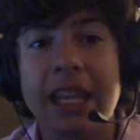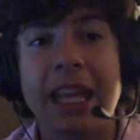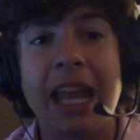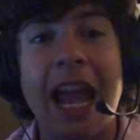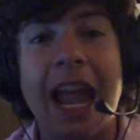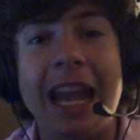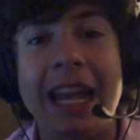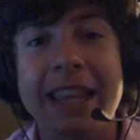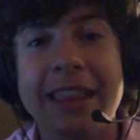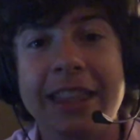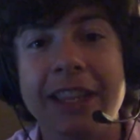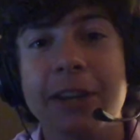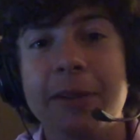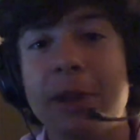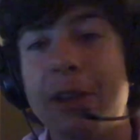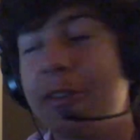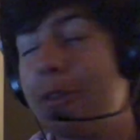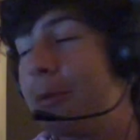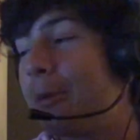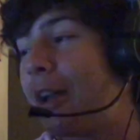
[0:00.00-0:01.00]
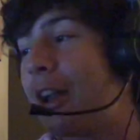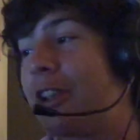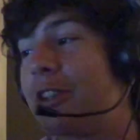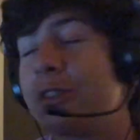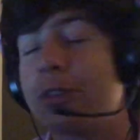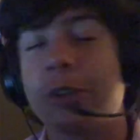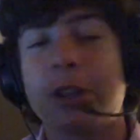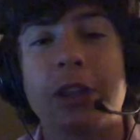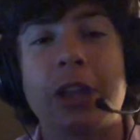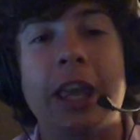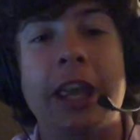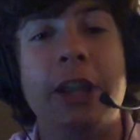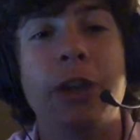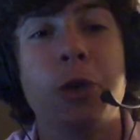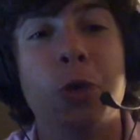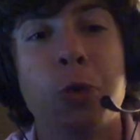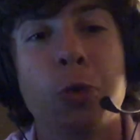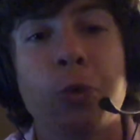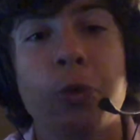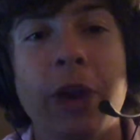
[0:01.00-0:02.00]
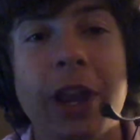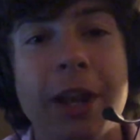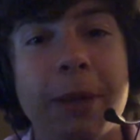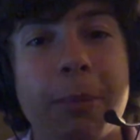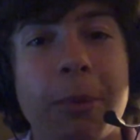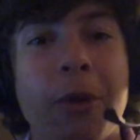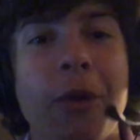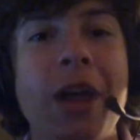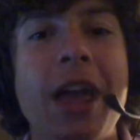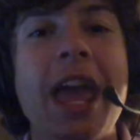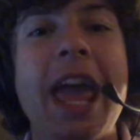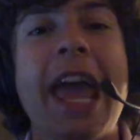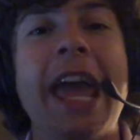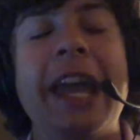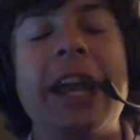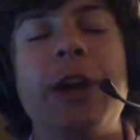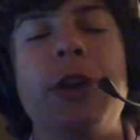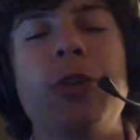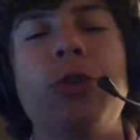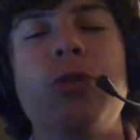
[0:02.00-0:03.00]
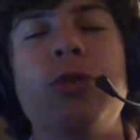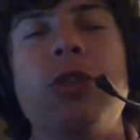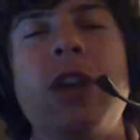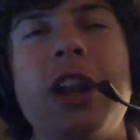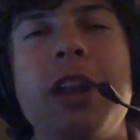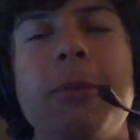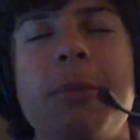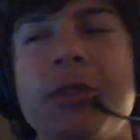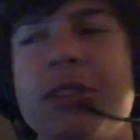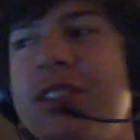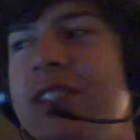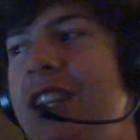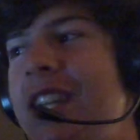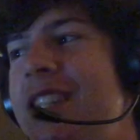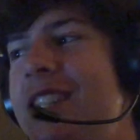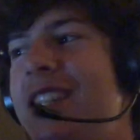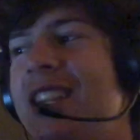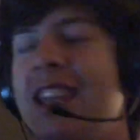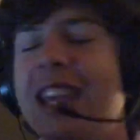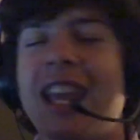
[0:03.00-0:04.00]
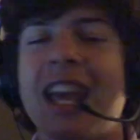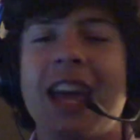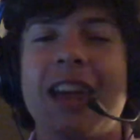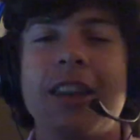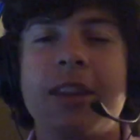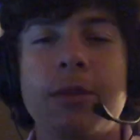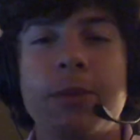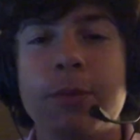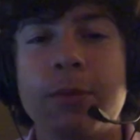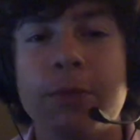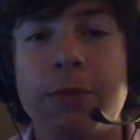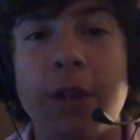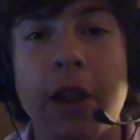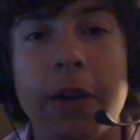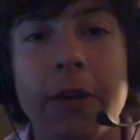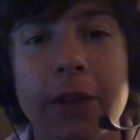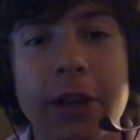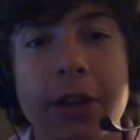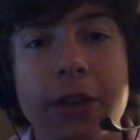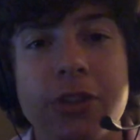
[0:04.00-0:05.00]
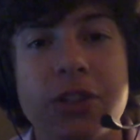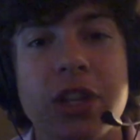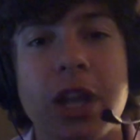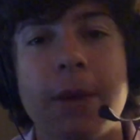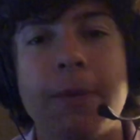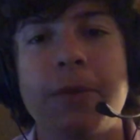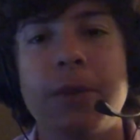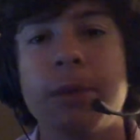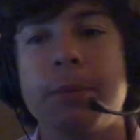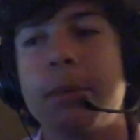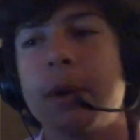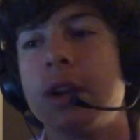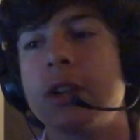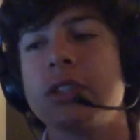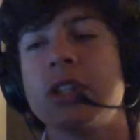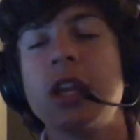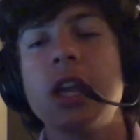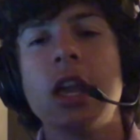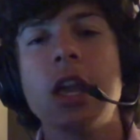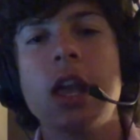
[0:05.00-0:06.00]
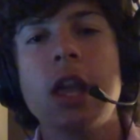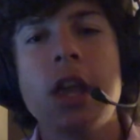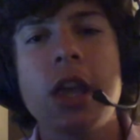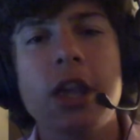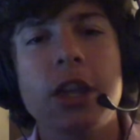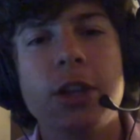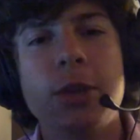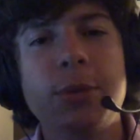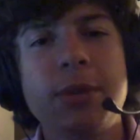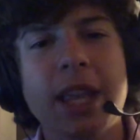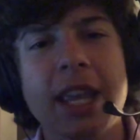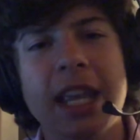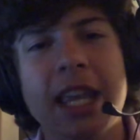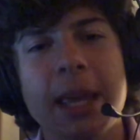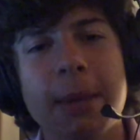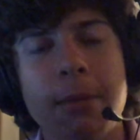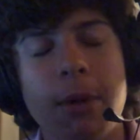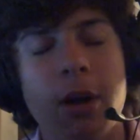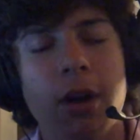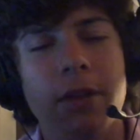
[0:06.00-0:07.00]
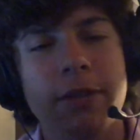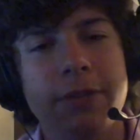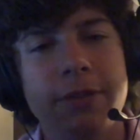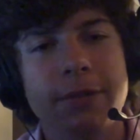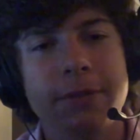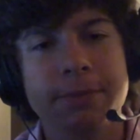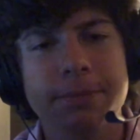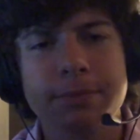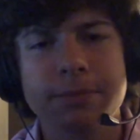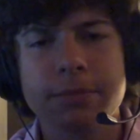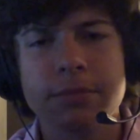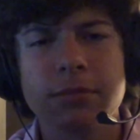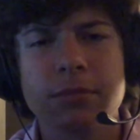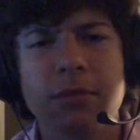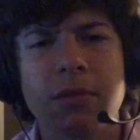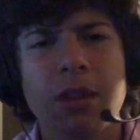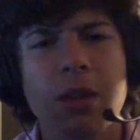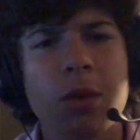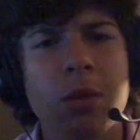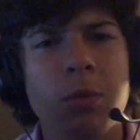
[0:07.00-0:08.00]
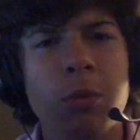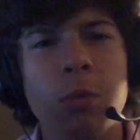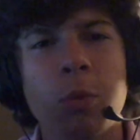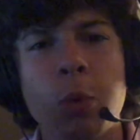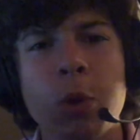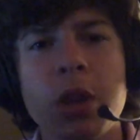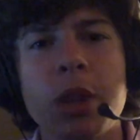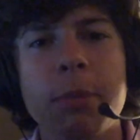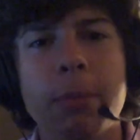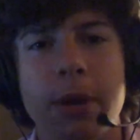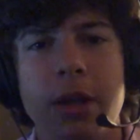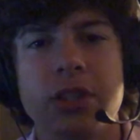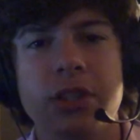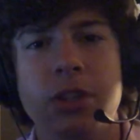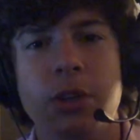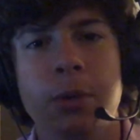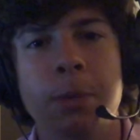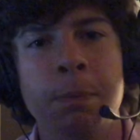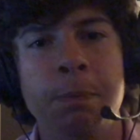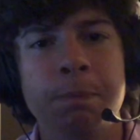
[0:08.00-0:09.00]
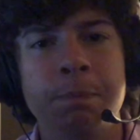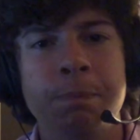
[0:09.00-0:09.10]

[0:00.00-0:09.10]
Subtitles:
anything away from Giannis. Incredible season he had. Very good job for the Bucks. You take him off. What are the Bucks doing?